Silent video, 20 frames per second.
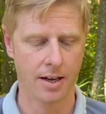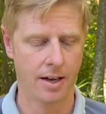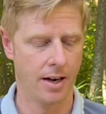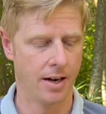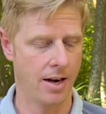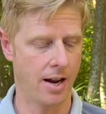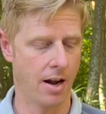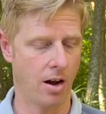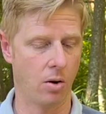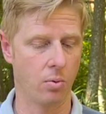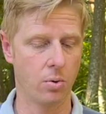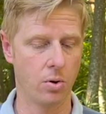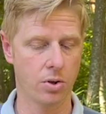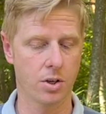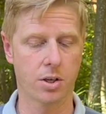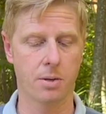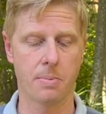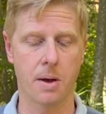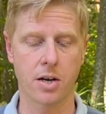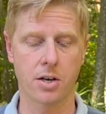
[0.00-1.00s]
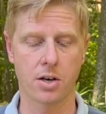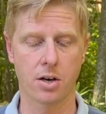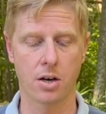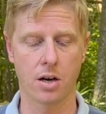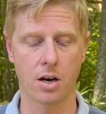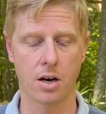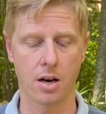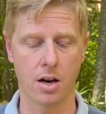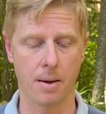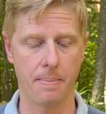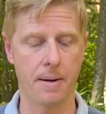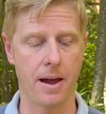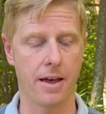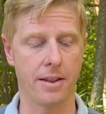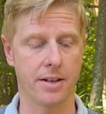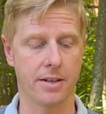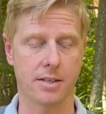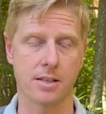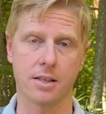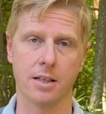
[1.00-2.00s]
Now I will just mention
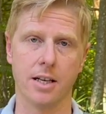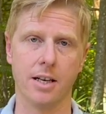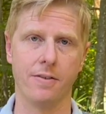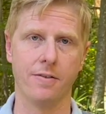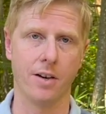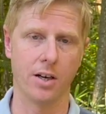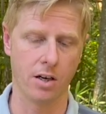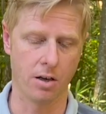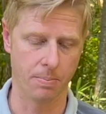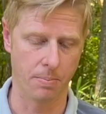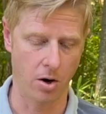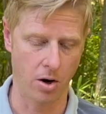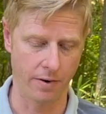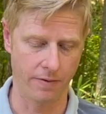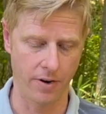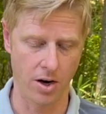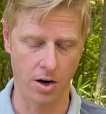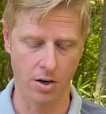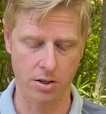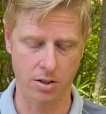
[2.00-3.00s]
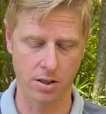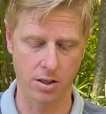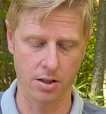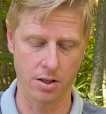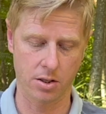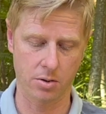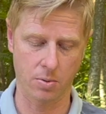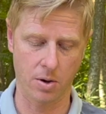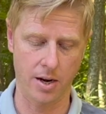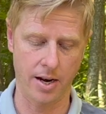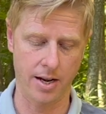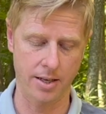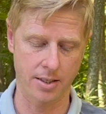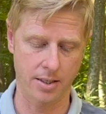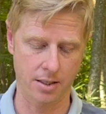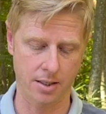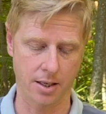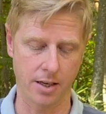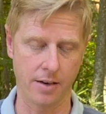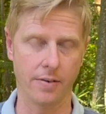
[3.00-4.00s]
about the sleeving. You might have noticed that this one has
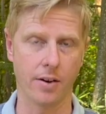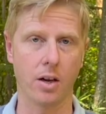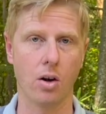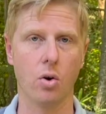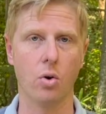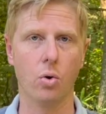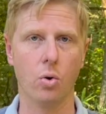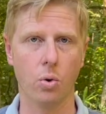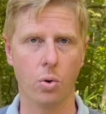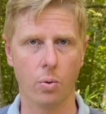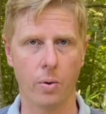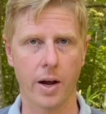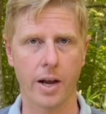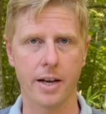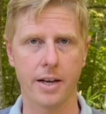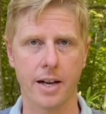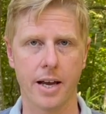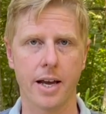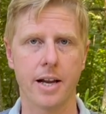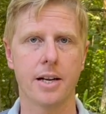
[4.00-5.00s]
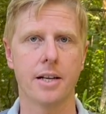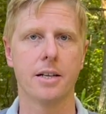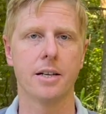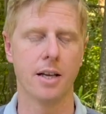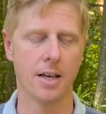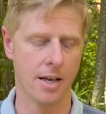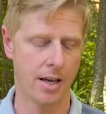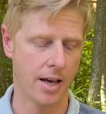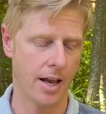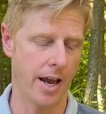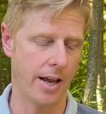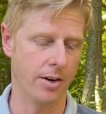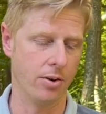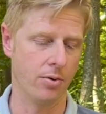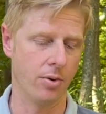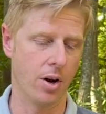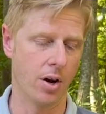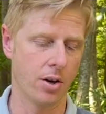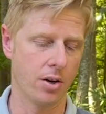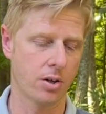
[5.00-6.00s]
sleeving all the way down it, and you'll
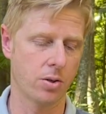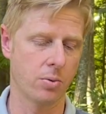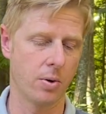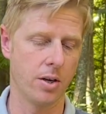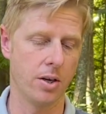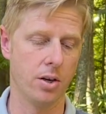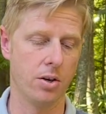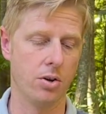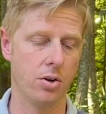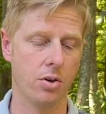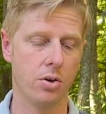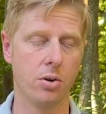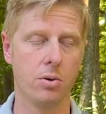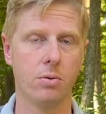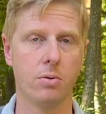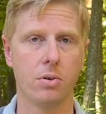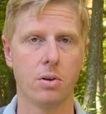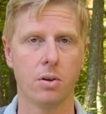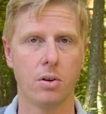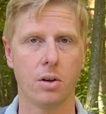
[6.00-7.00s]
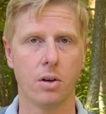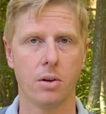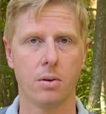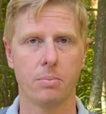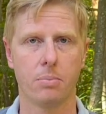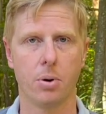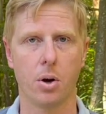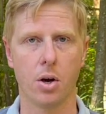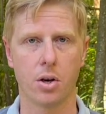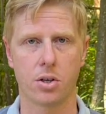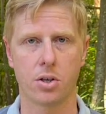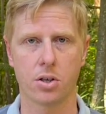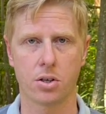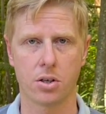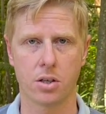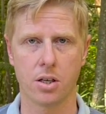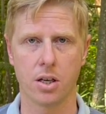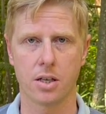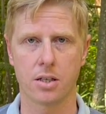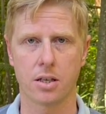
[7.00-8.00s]
notice when you do
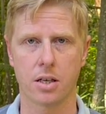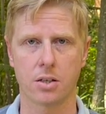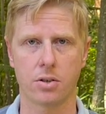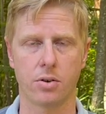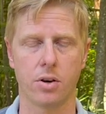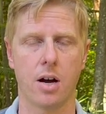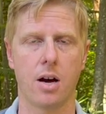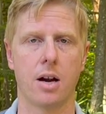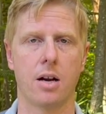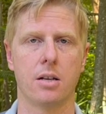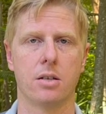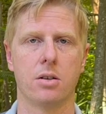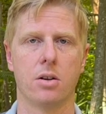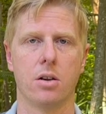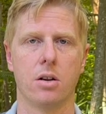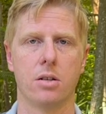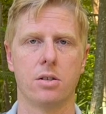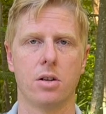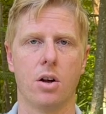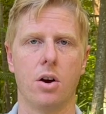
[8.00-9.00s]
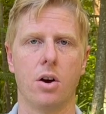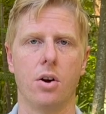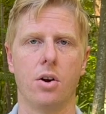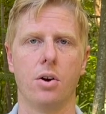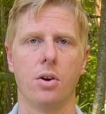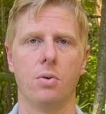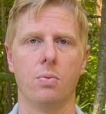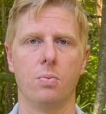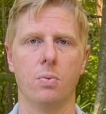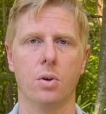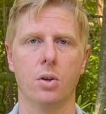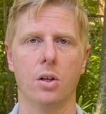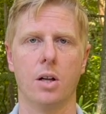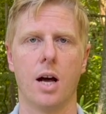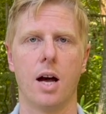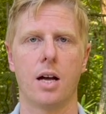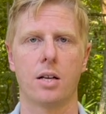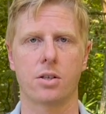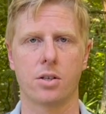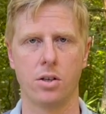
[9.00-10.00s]
purchase the accessory harness on its own, we'll
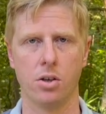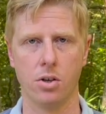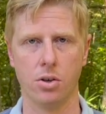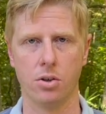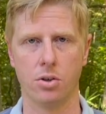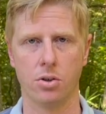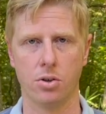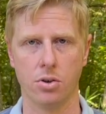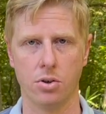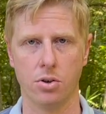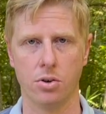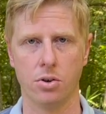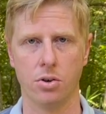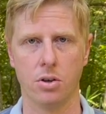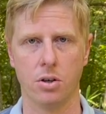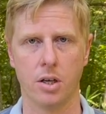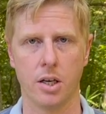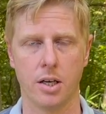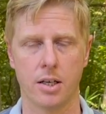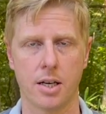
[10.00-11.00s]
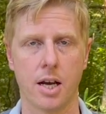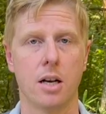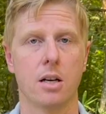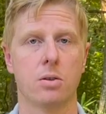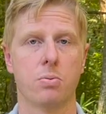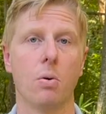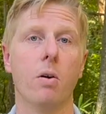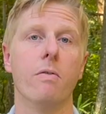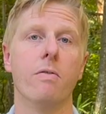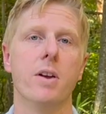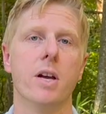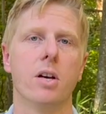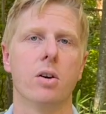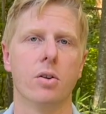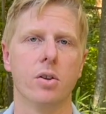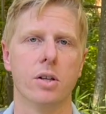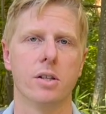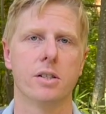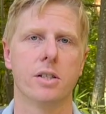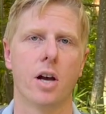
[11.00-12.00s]
ask you to tell us what
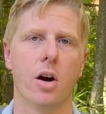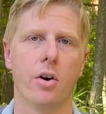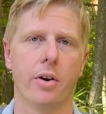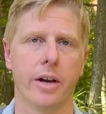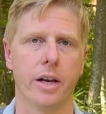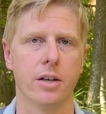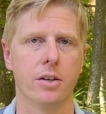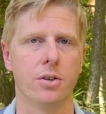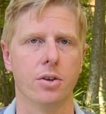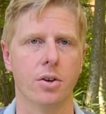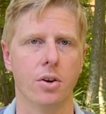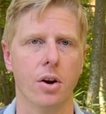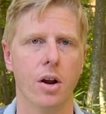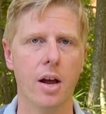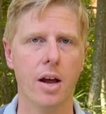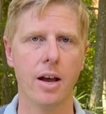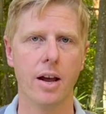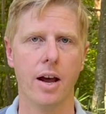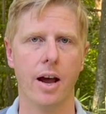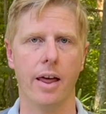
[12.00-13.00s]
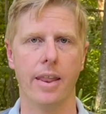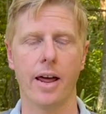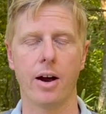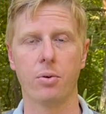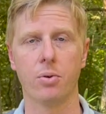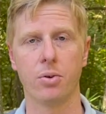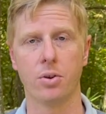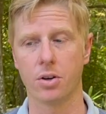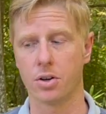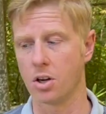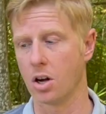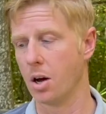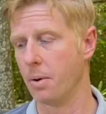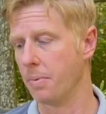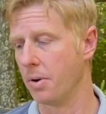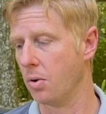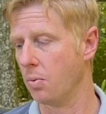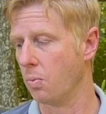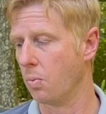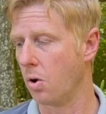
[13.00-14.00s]
vehicle that it's going into, and that will
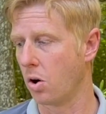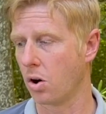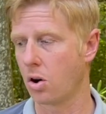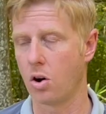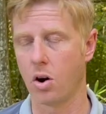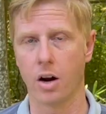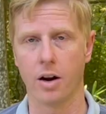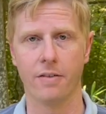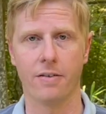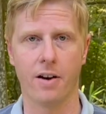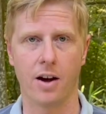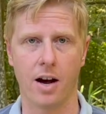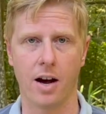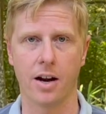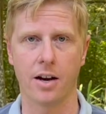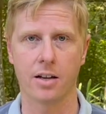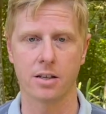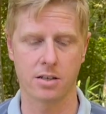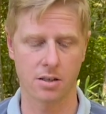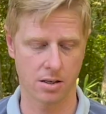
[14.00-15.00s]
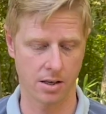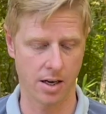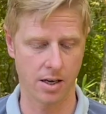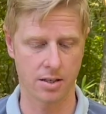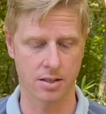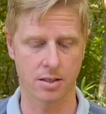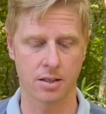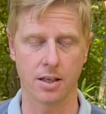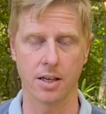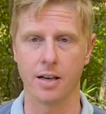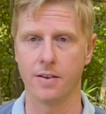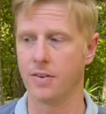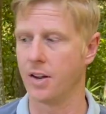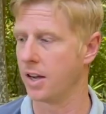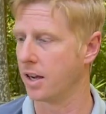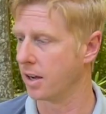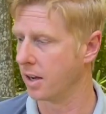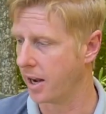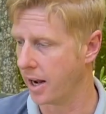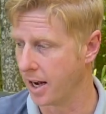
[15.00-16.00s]
determine what kind of harness and
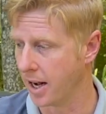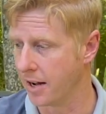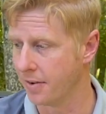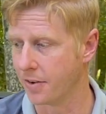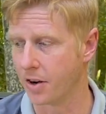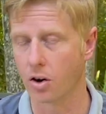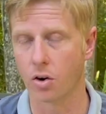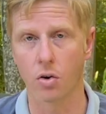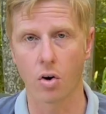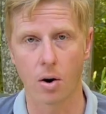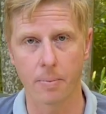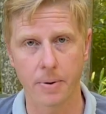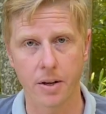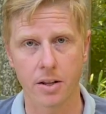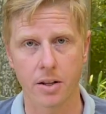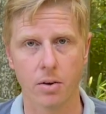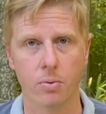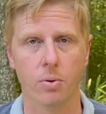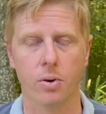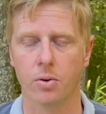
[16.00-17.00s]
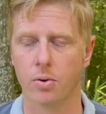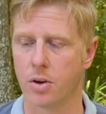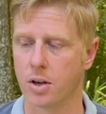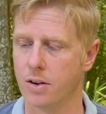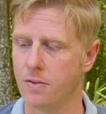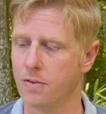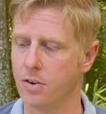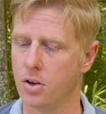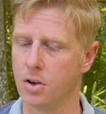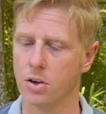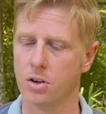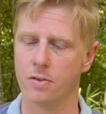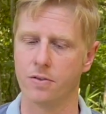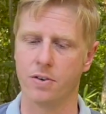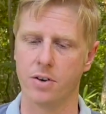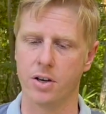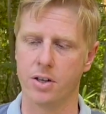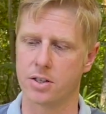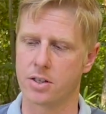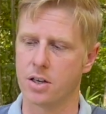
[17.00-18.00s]
sleeving and even grommet that we'll give you.
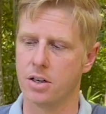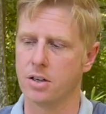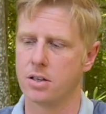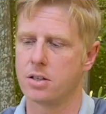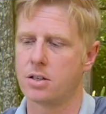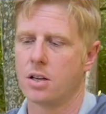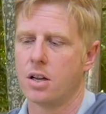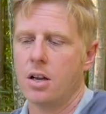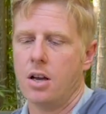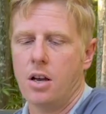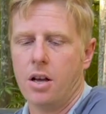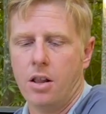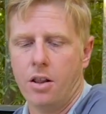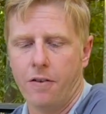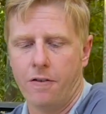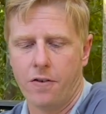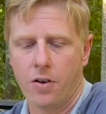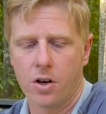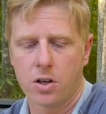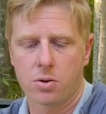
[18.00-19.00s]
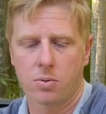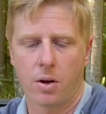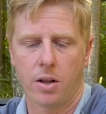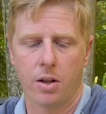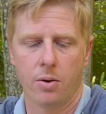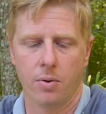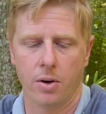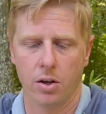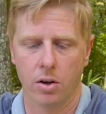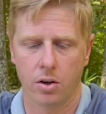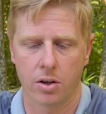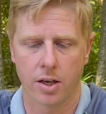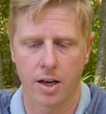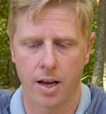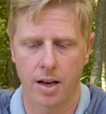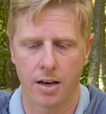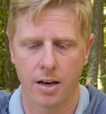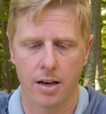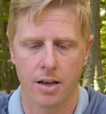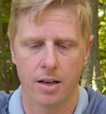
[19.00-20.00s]
For instance, the first one that we looked
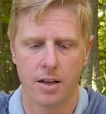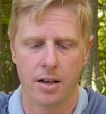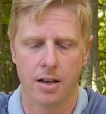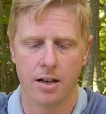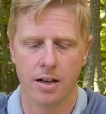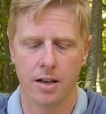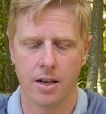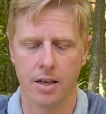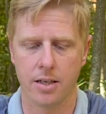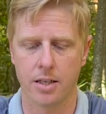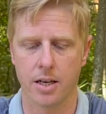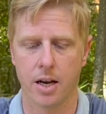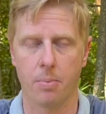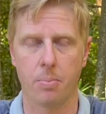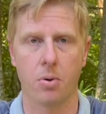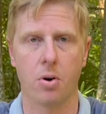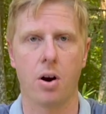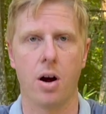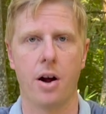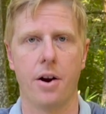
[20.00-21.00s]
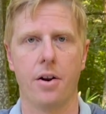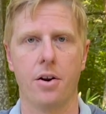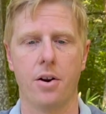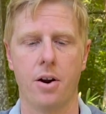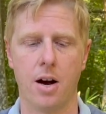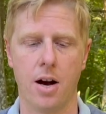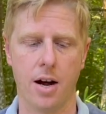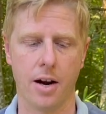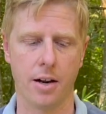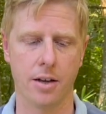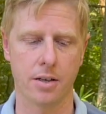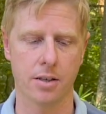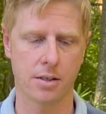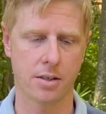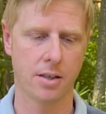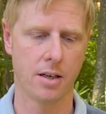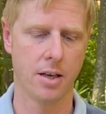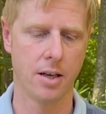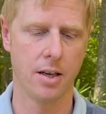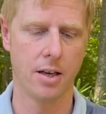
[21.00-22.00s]
at is our Prado
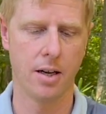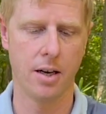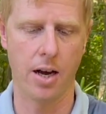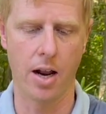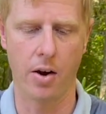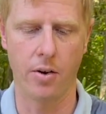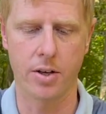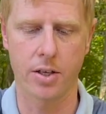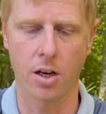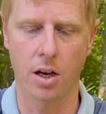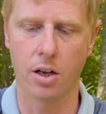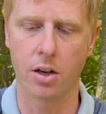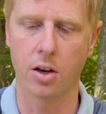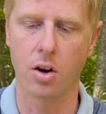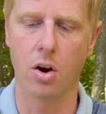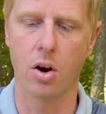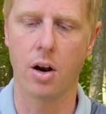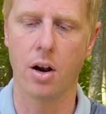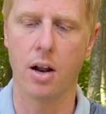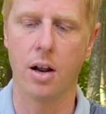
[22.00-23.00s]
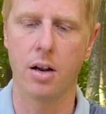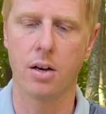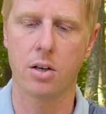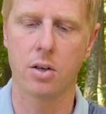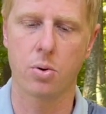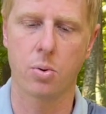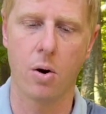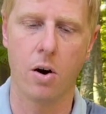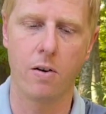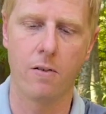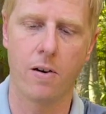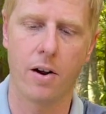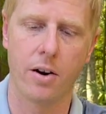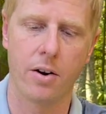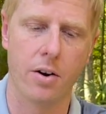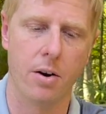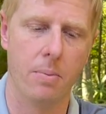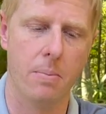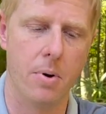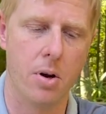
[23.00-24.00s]
harness. Now it's only got
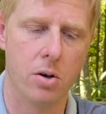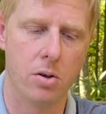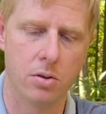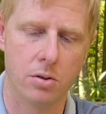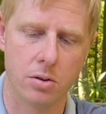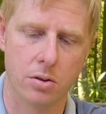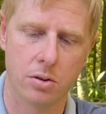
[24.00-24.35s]
1200 mil